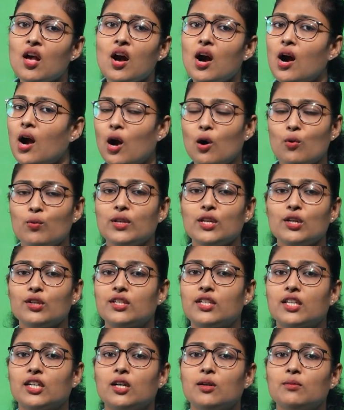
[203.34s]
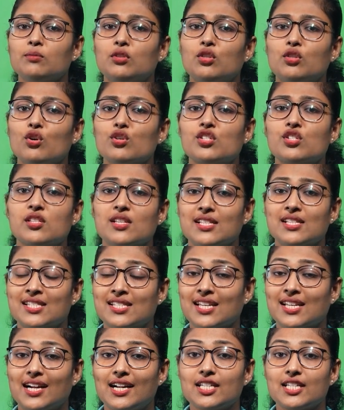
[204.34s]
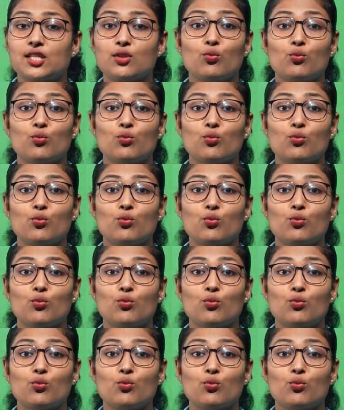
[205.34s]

How will you term those skulls